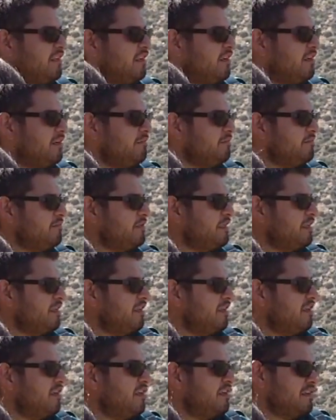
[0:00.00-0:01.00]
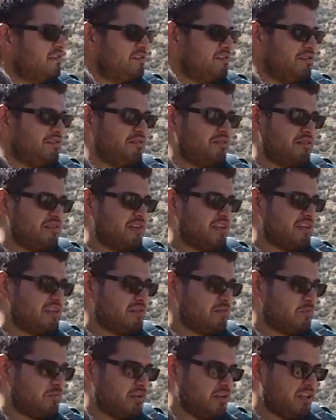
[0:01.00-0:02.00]
Um, so it's
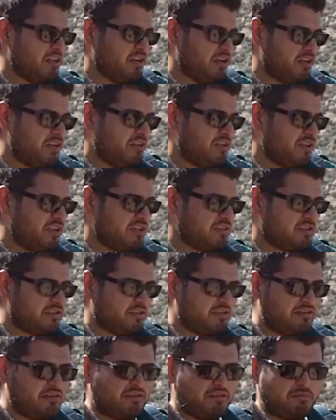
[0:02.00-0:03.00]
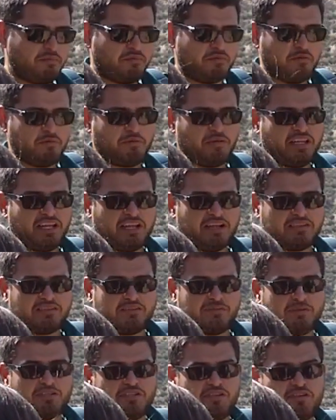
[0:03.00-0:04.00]
a really good thing to learn your plants,
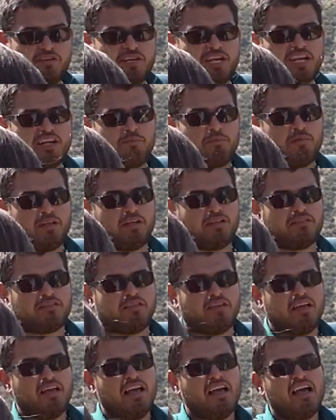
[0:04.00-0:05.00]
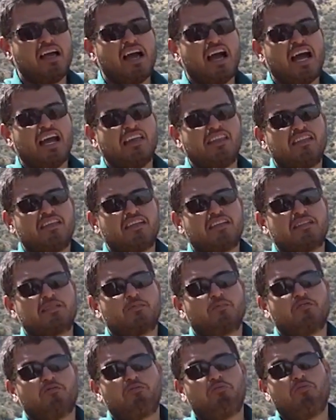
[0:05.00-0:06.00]
especially your native plants. I think it's
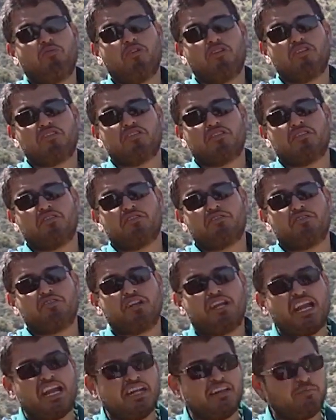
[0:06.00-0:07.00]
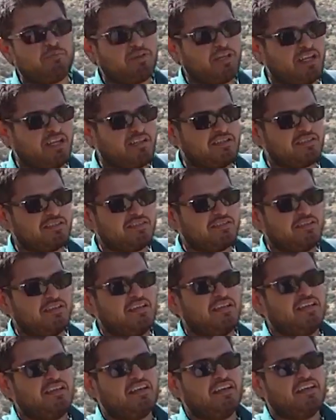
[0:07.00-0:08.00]
more important to learn your native plants
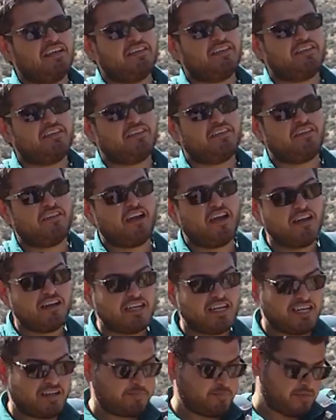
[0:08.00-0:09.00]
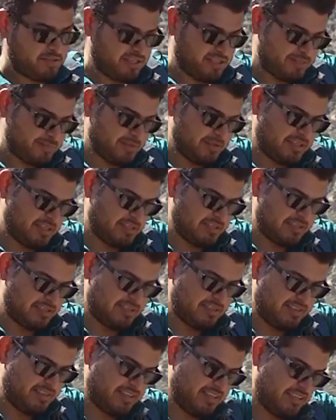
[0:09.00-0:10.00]
than the non-native plants because
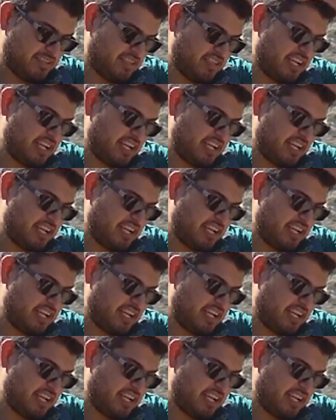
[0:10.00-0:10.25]
as things